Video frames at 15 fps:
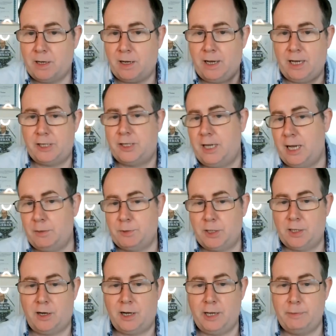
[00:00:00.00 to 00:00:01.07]
I actually helped a
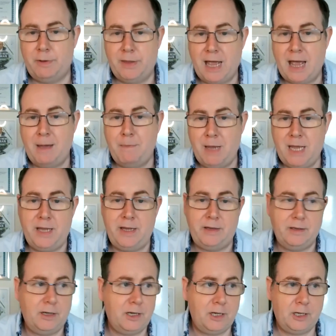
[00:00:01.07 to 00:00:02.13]
guy with ME
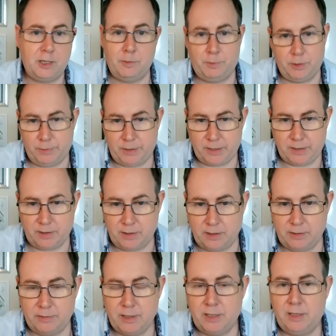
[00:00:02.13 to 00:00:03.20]
a couple of weeks
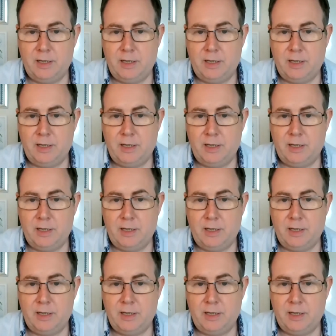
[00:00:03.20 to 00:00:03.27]
ago.